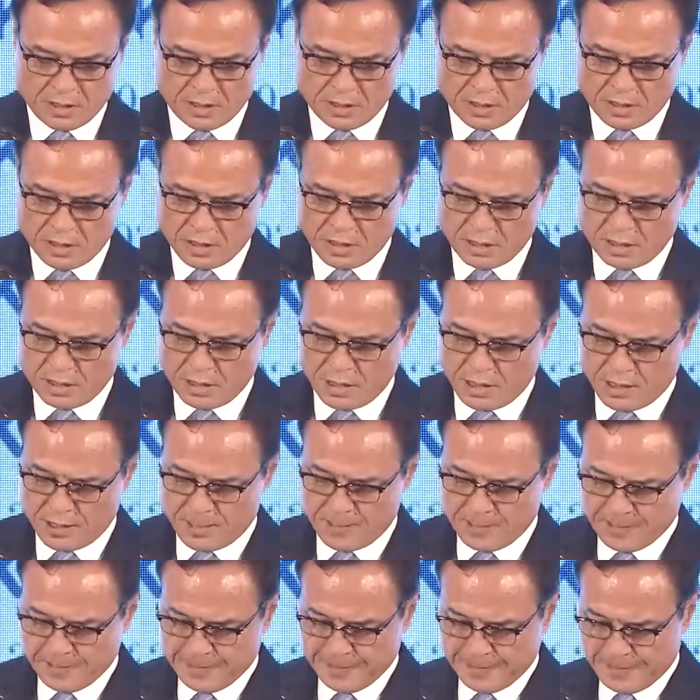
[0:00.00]
And
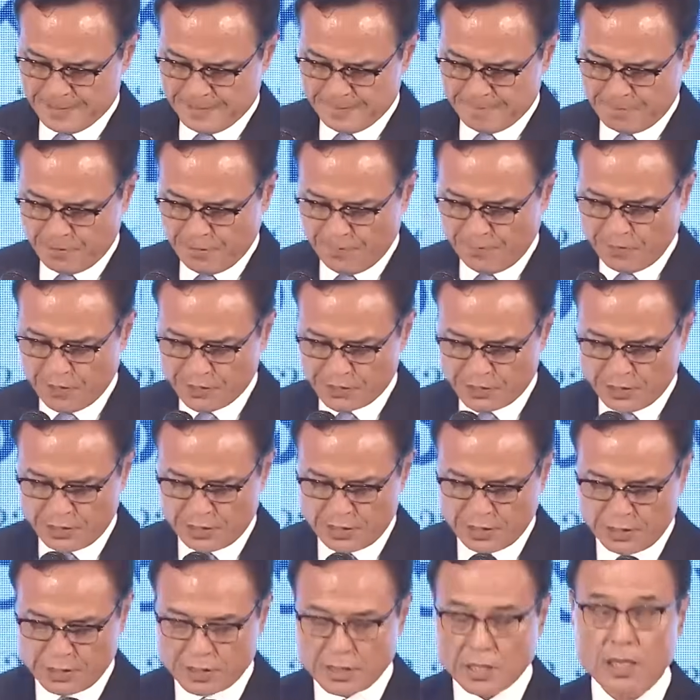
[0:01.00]
we
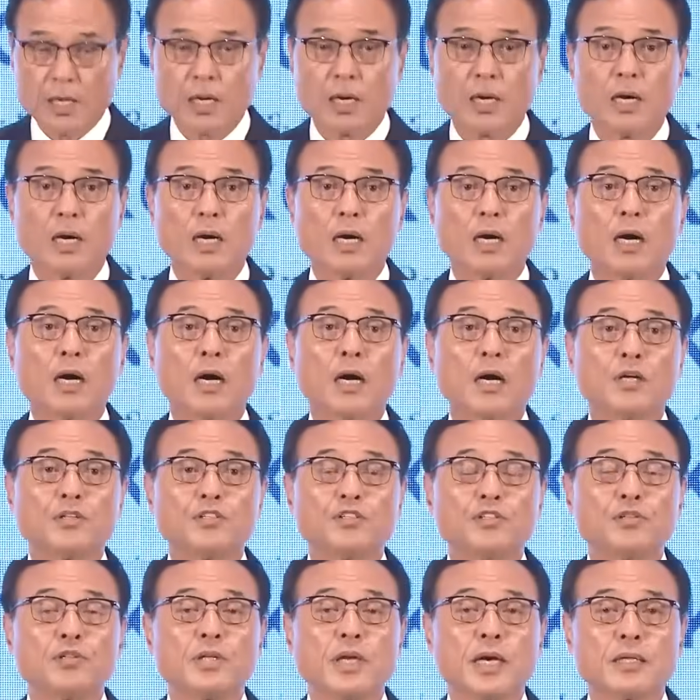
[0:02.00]
visited
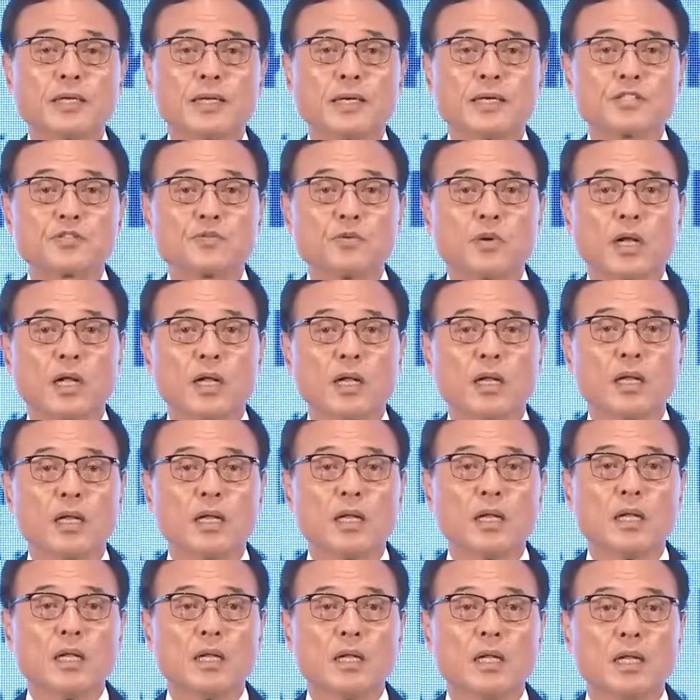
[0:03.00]
New Delhi as well.
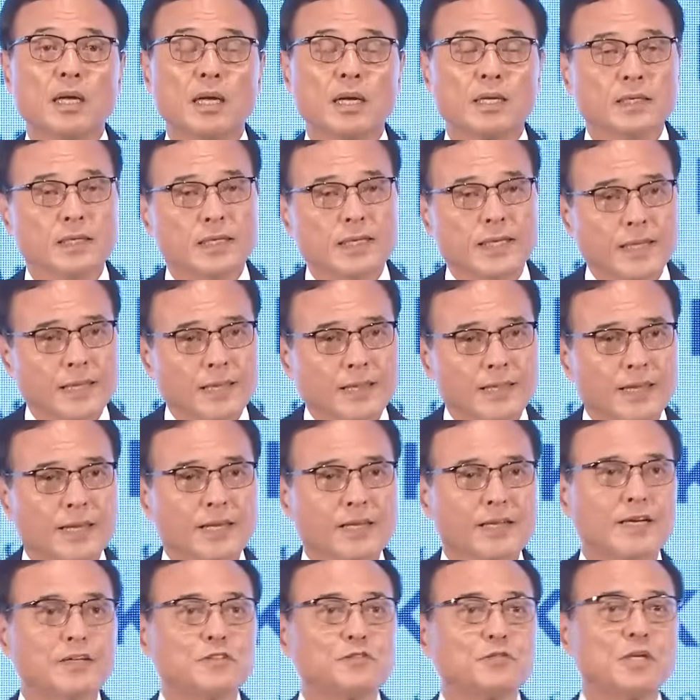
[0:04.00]
And the key
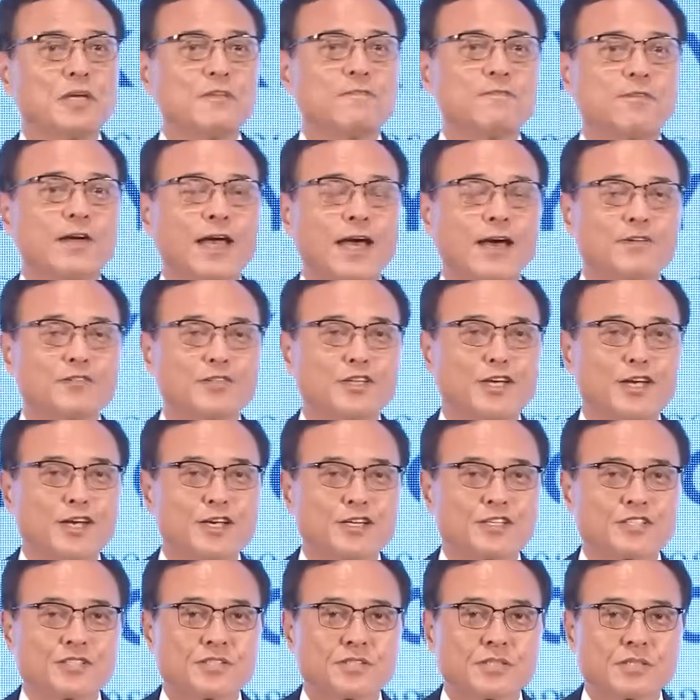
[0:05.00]
thing we found
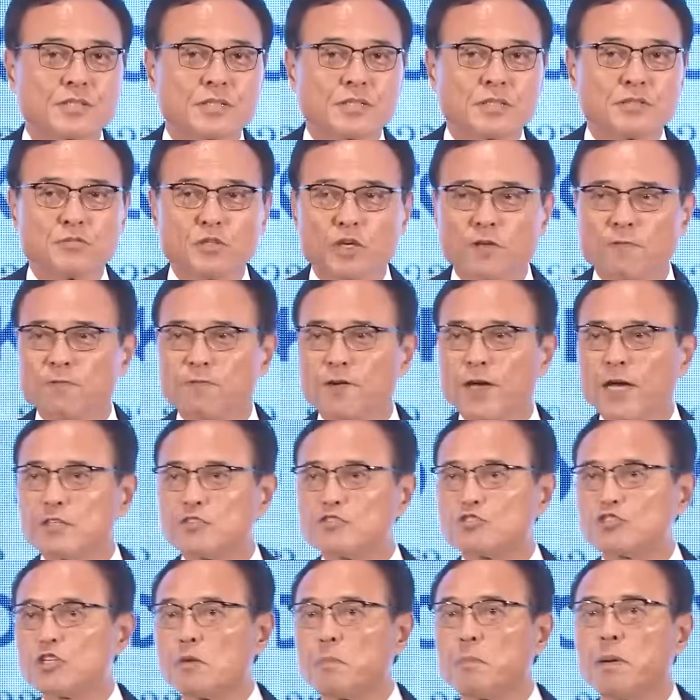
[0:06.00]
is, we
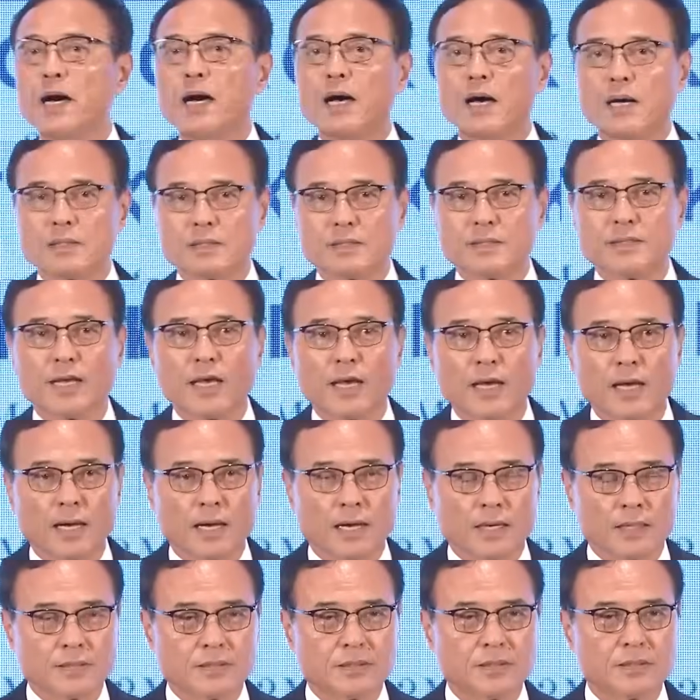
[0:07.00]
found Japan there,
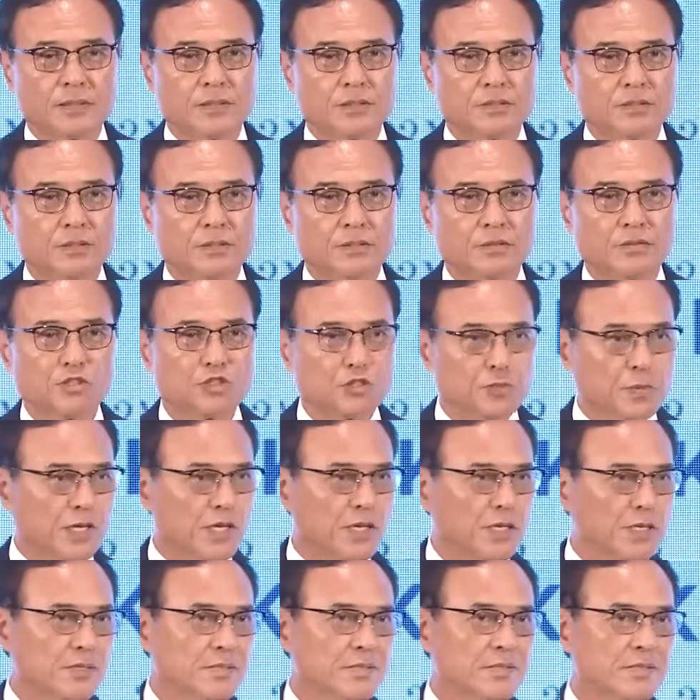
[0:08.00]
which
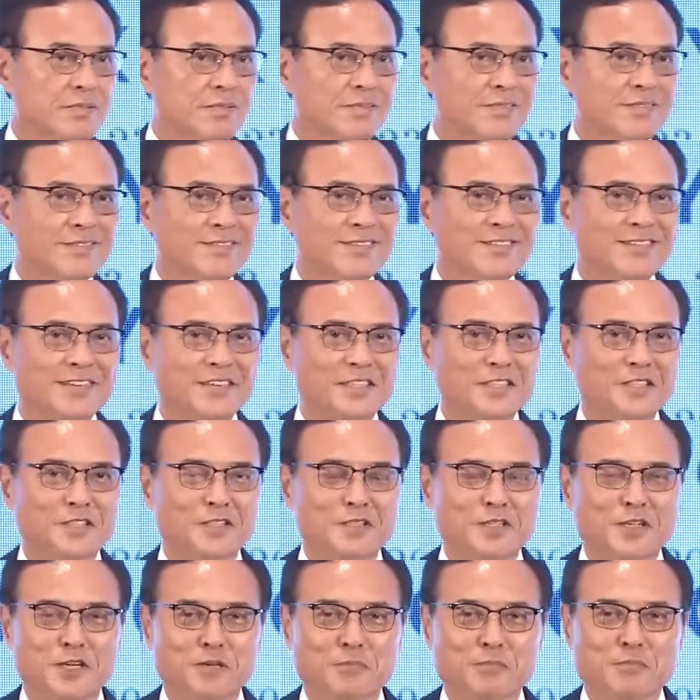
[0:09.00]
means
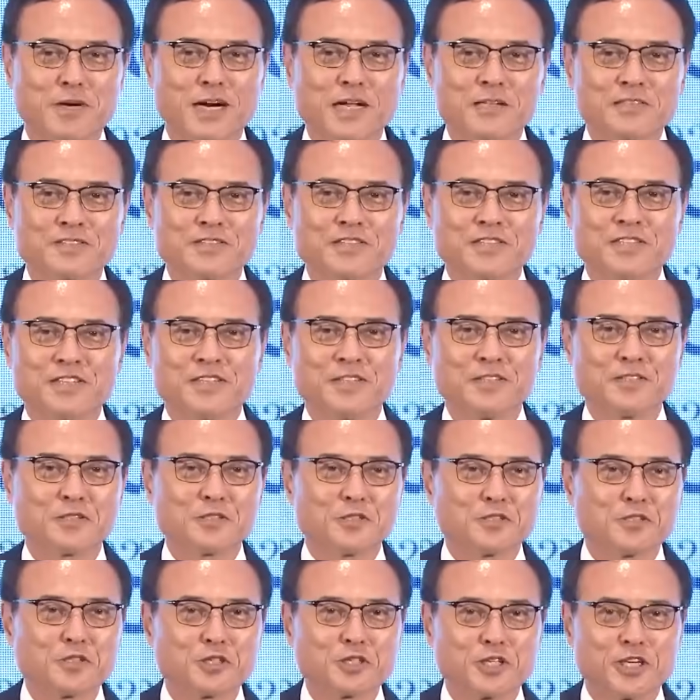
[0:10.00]

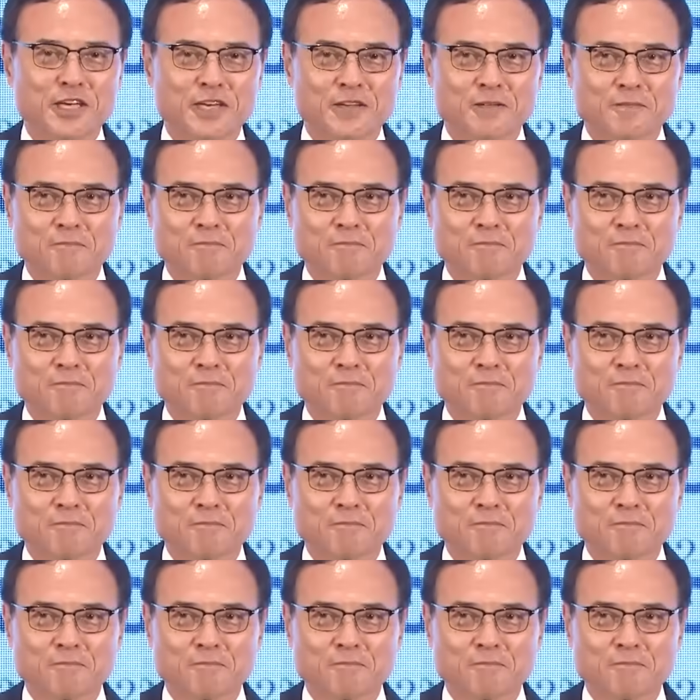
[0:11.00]
multi-Suzuki.